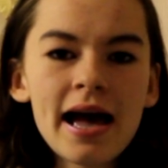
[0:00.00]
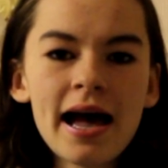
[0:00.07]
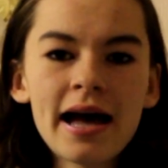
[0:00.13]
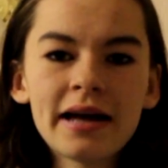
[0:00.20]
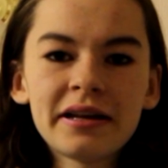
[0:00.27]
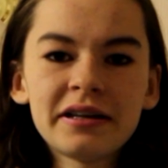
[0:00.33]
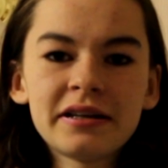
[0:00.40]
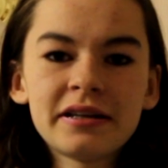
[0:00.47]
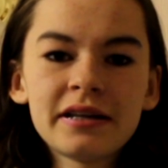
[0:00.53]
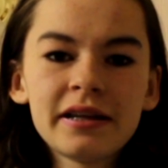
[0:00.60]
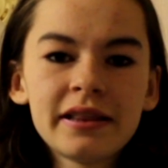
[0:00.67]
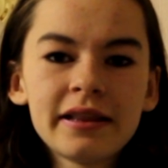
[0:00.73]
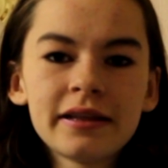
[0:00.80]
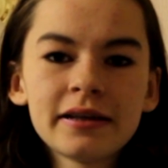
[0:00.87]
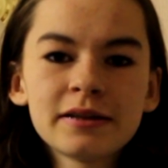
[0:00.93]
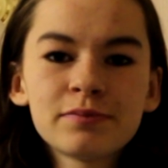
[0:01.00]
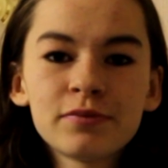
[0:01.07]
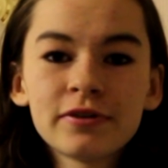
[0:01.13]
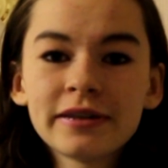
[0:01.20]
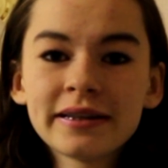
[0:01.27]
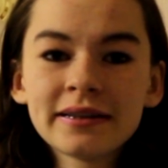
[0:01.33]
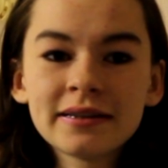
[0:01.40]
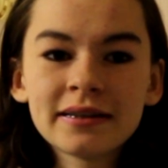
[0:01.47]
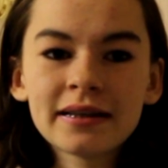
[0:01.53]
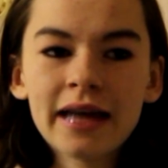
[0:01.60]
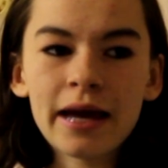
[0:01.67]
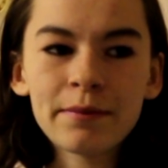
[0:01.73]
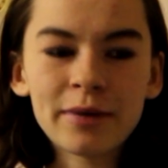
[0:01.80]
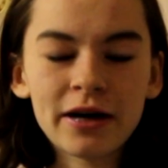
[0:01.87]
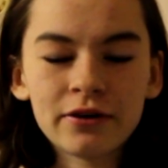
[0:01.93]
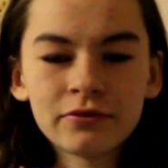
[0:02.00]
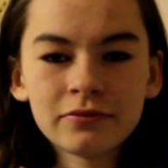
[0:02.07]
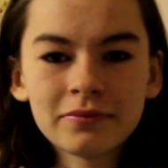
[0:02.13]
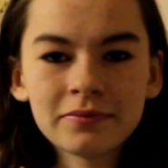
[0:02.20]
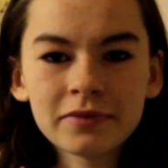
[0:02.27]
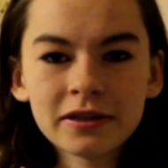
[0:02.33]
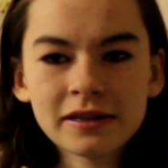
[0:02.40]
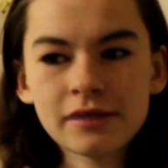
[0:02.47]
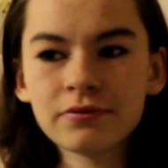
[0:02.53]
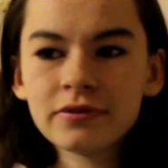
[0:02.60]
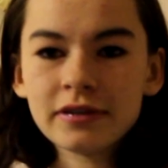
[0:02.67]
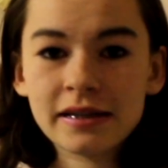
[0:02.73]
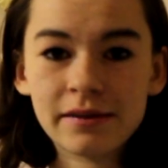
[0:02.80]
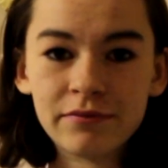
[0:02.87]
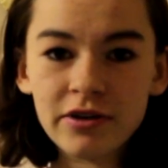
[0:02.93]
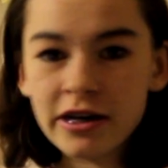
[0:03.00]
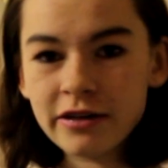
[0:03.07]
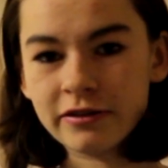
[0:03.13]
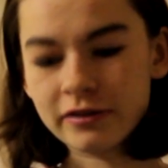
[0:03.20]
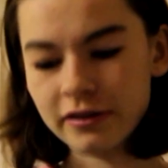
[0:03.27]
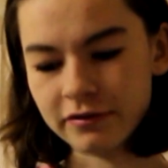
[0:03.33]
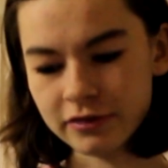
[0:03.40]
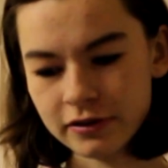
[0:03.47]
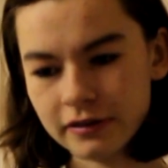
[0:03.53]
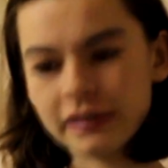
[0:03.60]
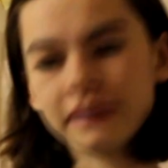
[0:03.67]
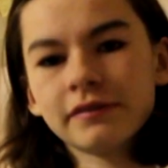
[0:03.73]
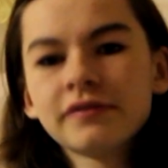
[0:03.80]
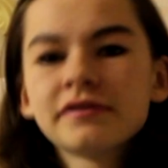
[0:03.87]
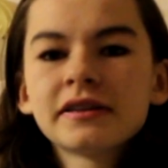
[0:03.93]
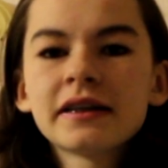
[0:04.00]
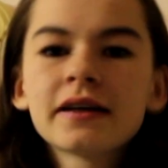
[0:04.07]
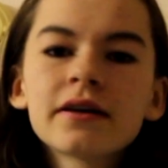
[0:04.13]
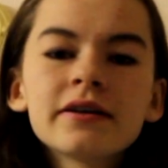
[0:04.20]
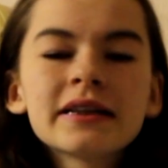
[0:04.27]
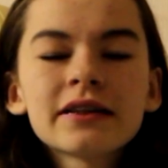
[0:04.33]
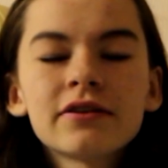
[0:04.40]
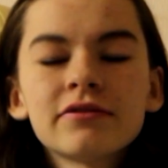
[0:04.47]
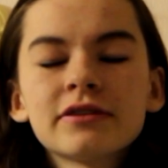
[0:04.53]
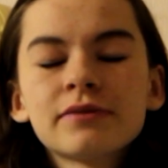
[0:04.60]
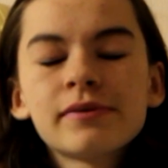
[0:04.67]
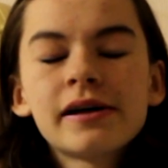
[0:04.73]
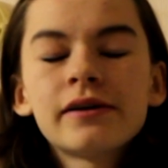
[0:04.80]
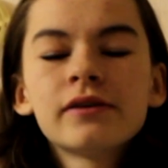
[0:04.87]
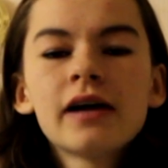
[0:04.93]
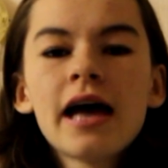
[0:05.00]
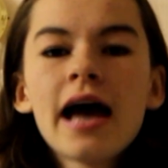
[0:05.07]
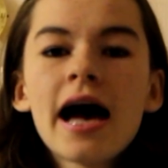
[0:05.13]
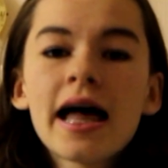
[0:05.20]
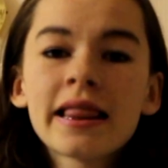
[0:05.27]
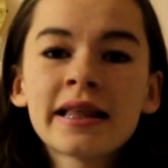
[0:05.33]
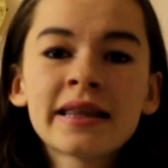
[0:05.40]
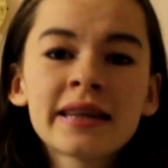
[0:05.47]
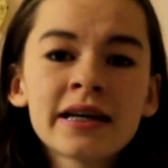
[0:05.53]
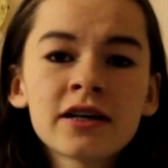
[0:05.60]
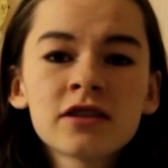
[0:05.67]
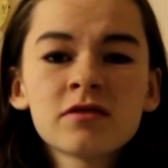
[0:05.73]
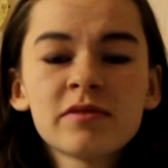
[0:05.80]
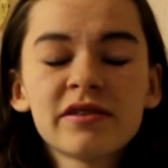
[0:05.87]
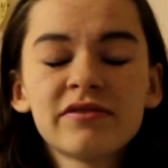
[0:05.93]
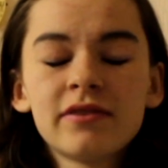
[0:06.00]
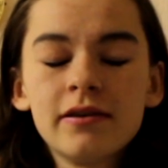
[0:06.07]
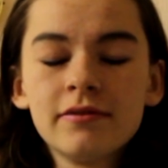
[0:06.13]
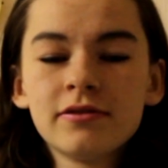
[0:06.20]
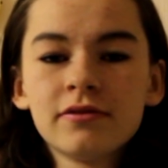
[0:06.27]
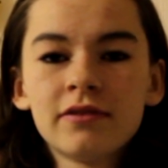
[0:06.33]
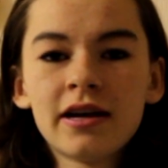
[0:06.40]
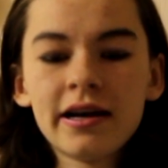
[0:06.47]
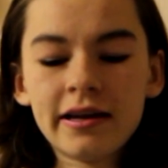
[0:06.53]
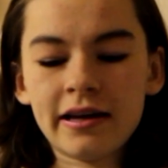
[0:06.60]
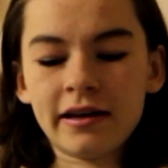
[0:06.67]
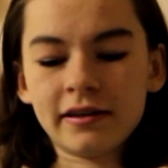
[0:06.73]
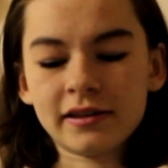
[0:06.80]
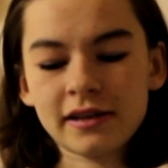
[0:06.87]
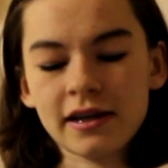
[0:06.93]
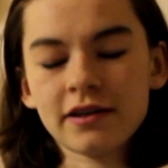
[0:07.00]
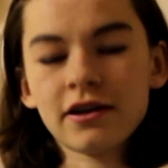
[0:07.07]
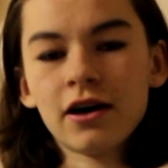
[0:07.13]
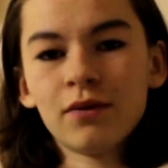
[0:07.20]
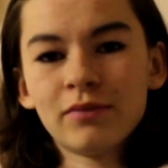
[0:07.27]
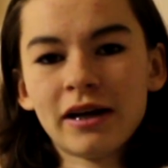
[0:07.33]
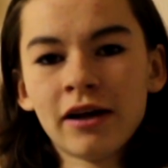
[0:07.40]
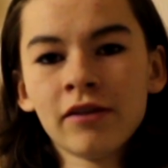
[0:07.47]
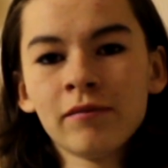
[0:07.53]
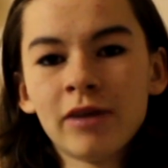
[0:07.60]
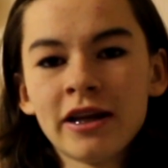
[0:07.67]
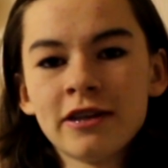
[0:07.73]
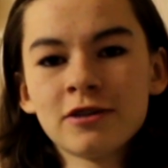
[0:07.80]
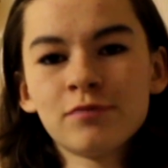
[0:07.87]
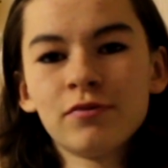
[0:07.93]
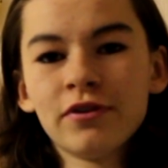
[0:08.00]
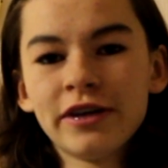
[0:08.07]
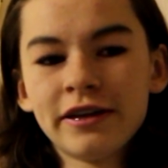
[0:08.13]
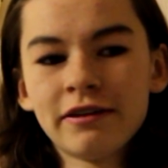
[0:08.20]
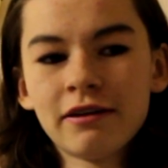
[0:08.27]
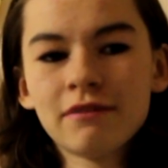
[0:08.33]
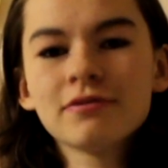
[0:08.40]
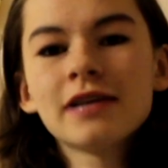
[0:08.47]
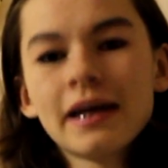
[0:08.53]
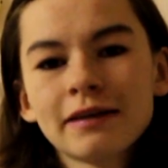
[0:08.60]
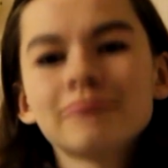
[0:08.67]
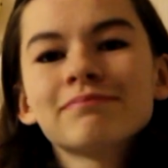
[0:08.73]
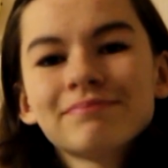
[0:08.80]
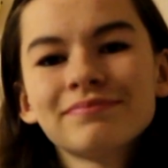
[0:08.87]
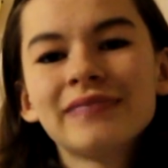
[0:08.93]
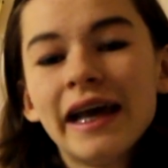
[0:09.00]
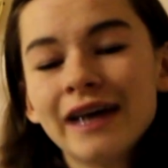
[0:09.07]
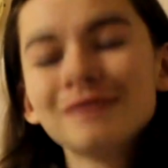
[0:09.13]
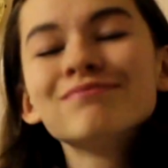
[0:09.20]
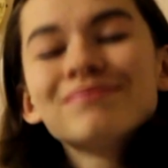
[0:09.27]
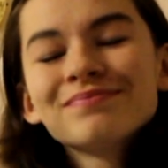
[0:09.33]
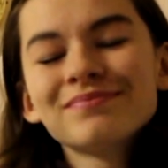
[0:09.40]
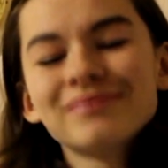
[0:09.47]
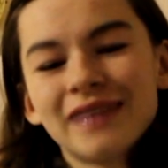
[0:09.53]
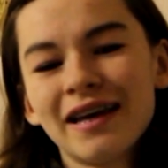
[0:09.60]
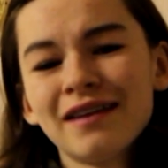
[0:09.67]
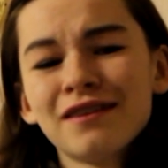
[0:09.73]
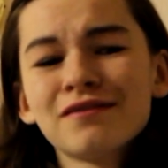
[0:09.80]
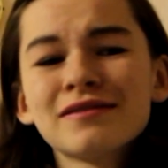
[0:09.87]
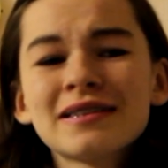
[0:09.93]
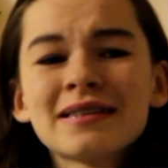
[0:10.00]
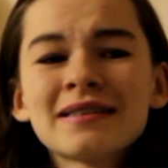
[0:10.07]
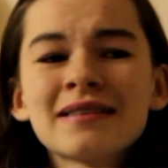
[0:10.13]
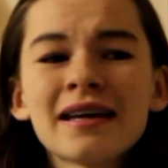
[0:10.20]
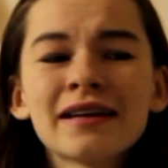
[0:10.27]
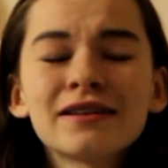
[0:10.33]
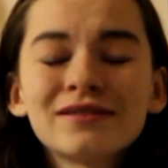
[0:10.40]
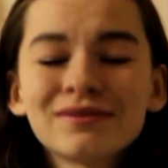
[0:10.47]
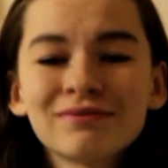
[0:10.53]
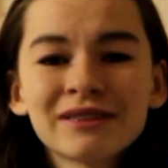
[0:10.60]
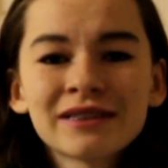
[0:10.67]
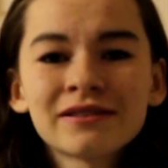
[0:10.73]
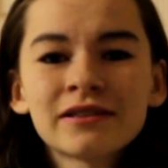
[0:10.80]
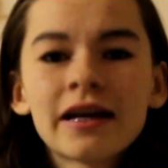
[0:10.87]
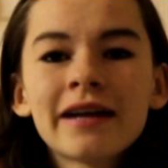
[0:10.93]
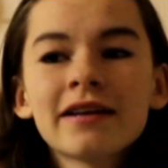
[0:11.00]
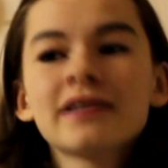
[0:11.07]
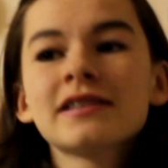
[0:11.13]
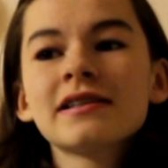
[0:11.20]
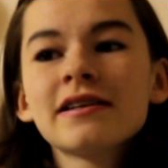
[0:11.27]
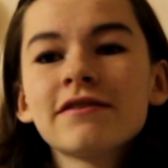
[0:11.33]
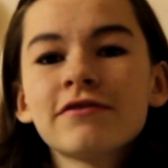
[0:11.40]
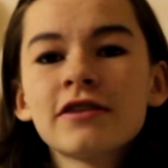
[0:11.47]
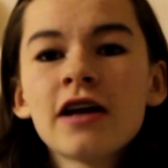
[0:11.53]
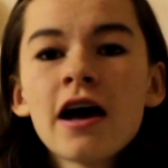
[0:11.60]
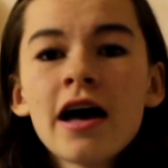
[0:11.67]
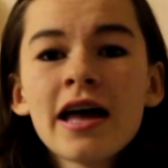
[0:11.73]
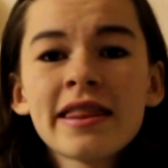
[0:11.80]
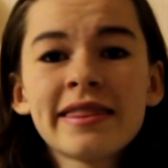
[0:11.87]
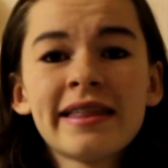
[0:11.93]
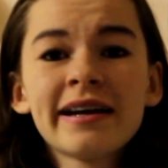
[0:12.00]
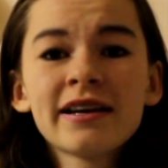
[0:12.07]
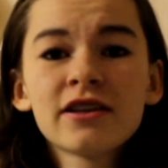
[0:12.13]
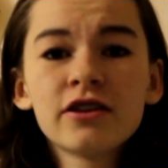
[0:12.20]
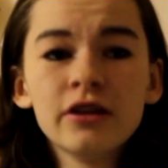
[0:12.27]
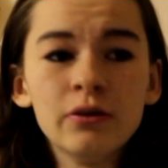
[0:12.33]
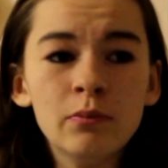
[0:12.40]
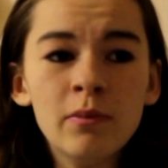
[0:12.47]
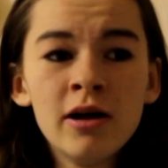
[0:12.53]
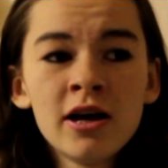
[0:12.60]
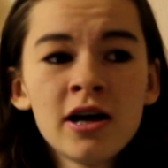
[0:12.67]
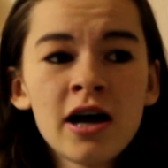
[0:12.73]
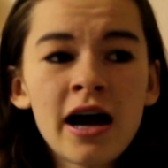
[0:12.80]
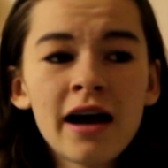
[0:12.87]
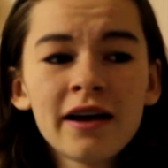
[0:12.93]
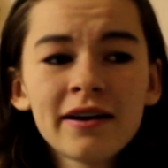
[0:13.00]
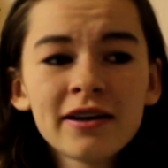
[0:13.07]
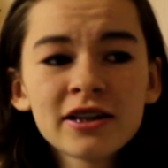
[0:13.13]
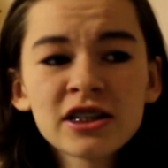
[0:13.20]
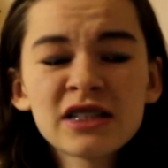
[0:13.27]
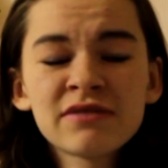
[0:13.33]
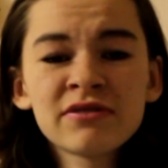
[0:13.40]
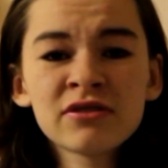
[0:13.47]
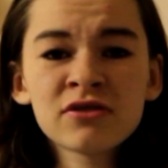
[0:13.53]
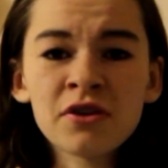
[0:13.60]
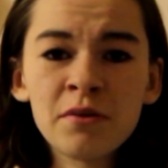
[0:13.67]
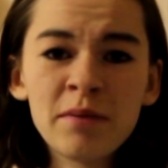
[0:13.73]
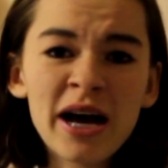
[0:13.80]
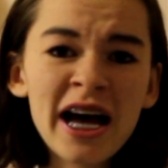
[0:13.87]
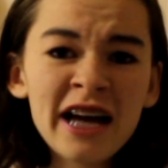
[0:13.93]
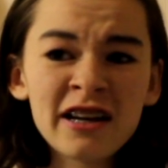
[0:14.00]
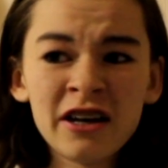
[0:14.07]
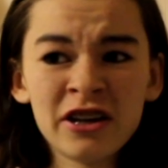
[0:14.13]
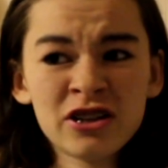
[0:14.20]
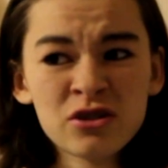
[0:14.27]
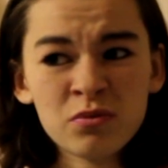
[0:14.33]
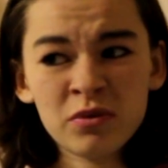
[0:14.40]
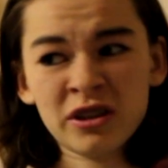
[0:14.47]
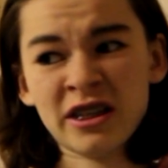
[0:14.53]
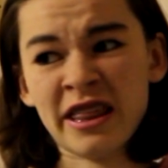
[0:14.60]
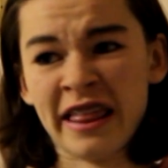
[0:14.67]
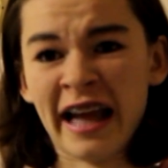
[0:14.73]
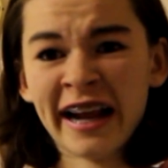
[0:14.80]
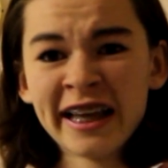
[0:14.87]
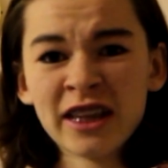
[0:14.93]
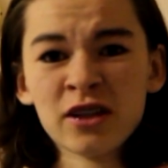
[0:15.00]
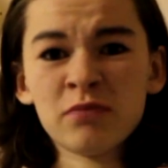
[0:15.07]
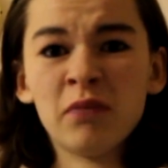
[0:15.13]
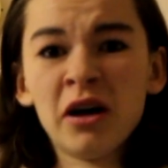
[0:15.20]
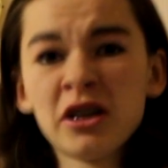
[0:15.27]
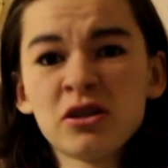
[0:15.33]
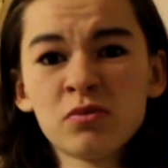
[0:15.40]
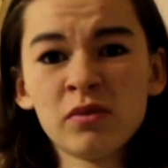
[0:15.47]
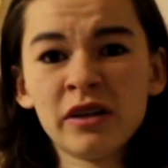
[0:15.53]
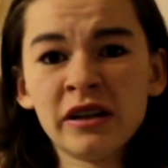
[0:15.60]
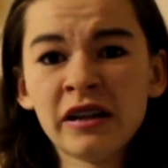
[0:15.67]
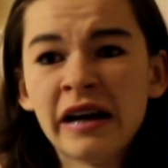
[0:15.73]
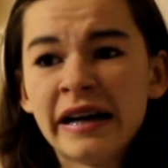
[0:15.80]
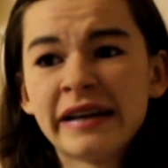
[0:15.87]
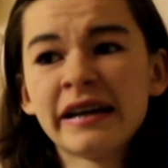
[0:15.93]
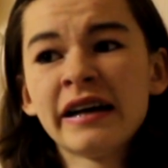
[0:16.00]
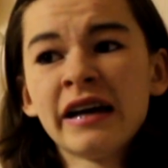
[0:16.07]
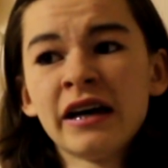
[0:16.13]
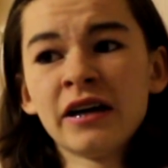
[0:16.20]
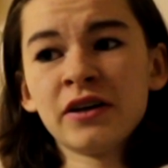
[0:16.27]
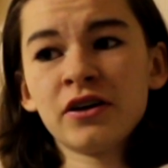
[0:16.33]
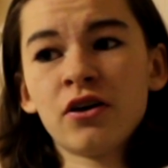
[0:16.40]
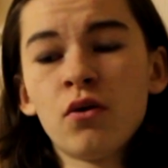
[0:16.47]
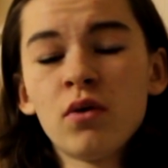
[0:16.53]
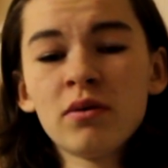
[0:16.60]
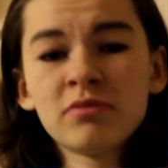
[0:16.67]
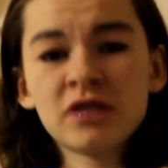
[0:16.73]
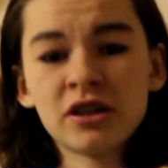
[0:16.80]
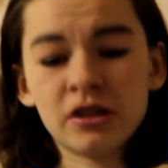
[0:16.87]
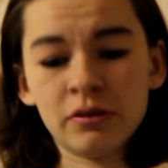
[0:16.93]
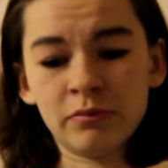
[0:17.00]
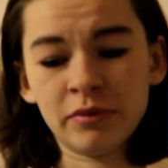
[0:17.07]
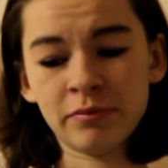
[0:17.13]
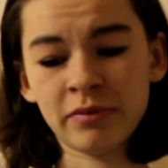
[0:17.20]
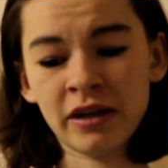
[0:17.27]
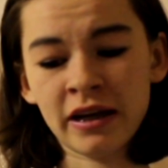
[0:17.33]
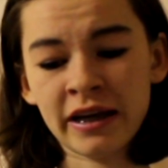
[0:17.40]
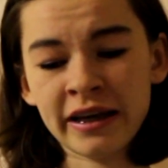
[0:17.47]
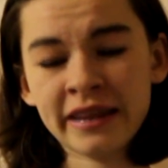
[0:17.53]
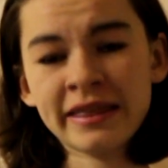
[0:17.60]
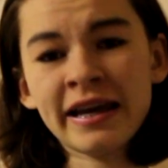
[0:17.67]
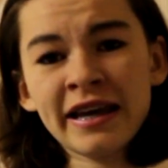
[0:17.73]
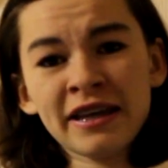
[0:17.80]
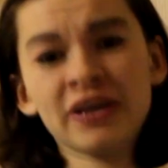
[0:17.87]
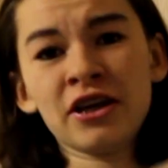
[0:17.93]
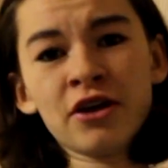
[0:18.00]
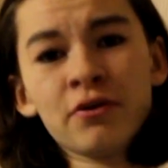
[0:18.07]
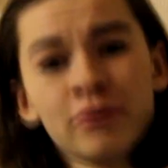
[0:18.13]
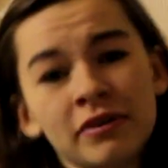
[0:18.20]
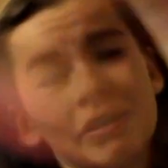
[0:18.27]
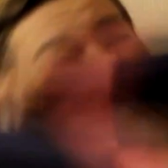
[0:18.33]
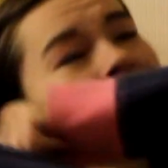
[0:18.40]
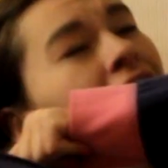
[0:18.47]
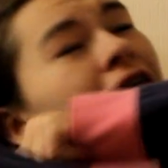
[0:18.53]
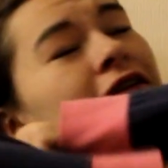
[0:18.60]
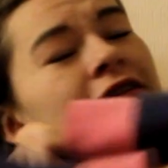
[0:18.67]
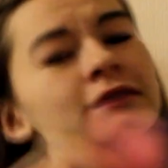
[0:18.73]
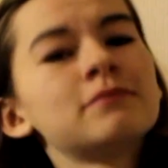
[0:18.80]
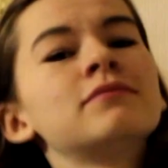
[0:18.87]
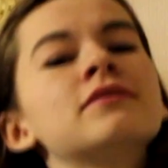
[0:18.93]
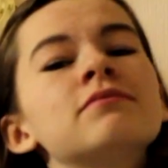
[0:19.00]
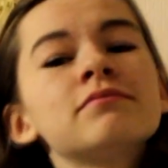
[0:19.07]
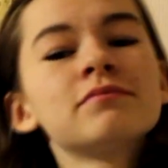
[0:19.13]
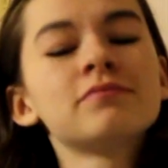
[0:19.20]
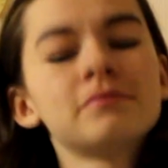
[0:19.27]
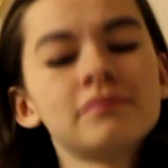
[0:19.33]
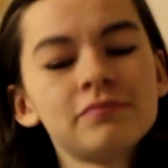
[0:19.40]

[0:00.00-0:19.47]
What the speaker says: And these boys came out because they were on the same ride as us, so they were obviously going off as well. And then they asked me if I was alright again because I had calmed down by this point. And I was like, yeah. And I was just like, oh my god. And I didn't even thank them. And I just feel so bad. I just want to thank them. I just want to like go up to them and be like, thank you, and like hug them.